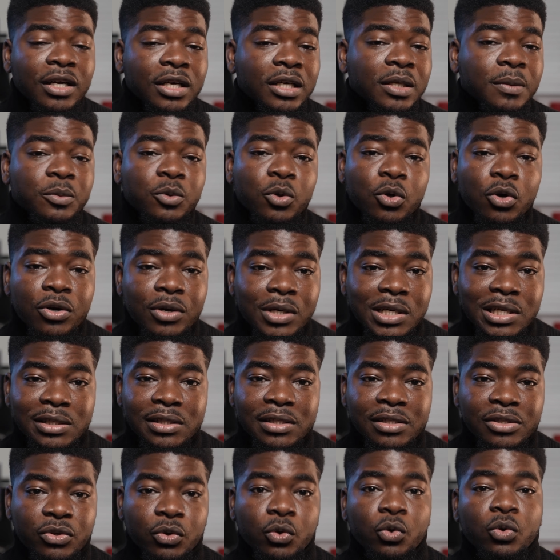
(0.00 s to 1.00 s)

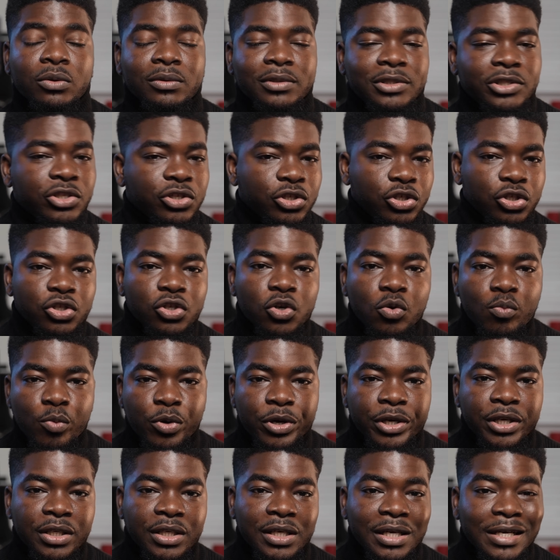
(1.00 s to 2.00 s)
cryptocurrencies or digital
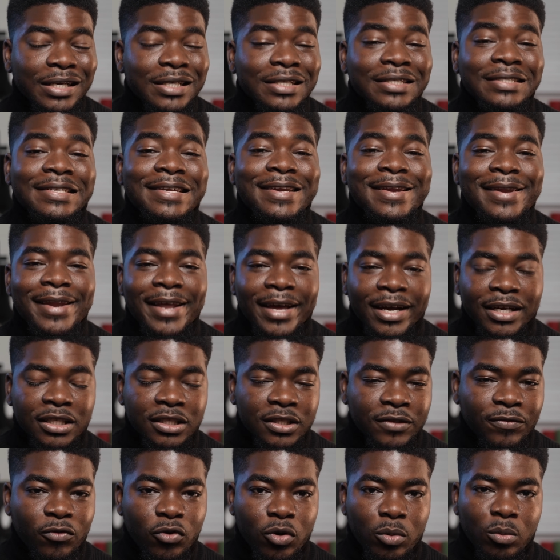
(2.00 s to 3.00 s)
money is the
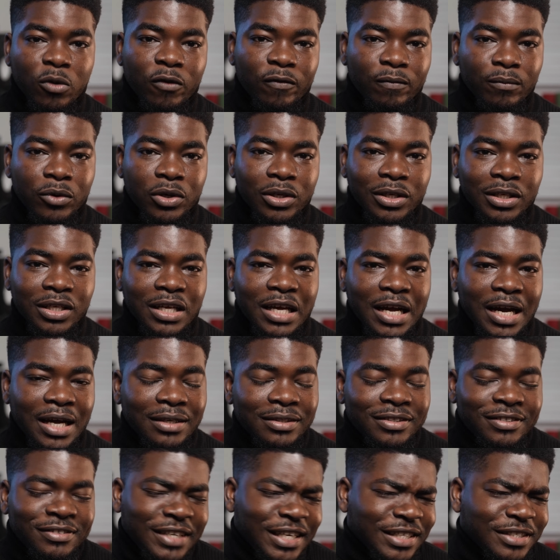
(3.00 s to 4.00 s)
next form of money,
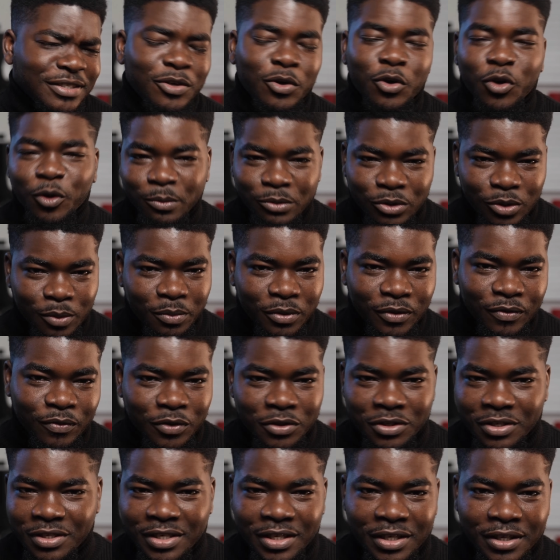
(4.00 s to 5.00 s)
and that's the hot topic for
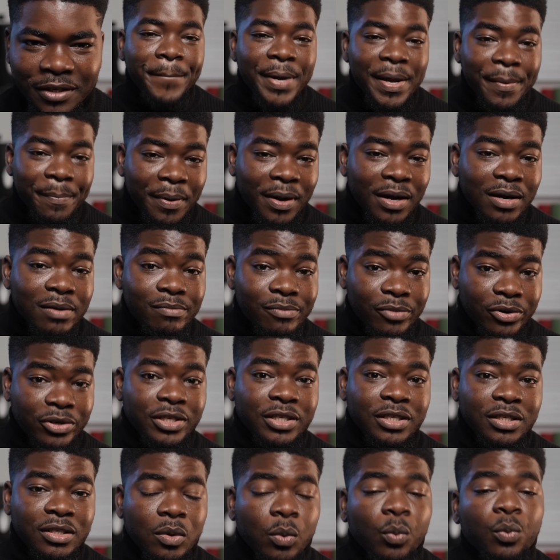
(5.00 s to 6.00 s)
today. Paper
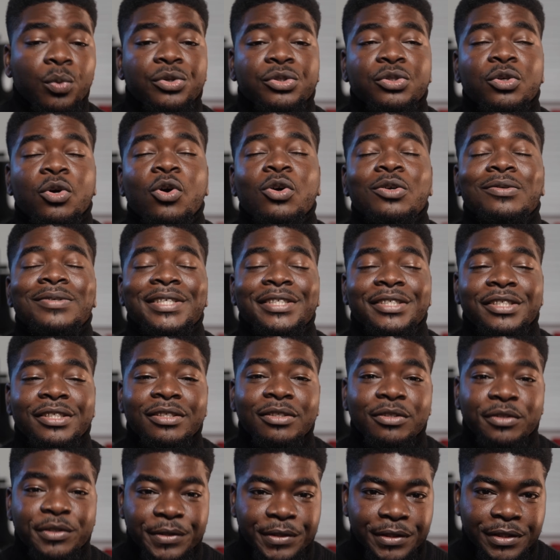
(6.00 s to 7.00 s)
money was already
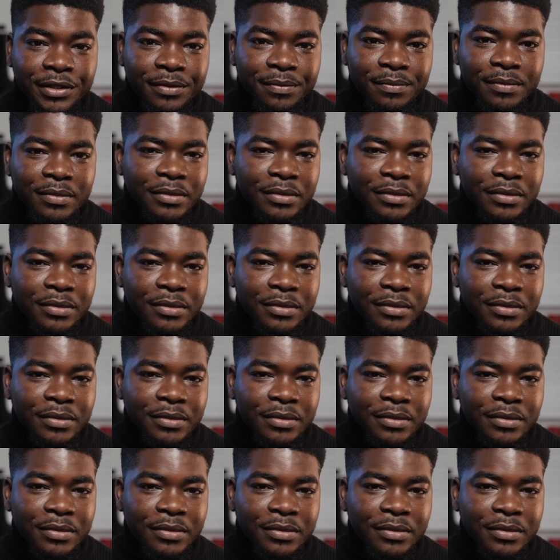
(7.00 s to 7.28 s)
good.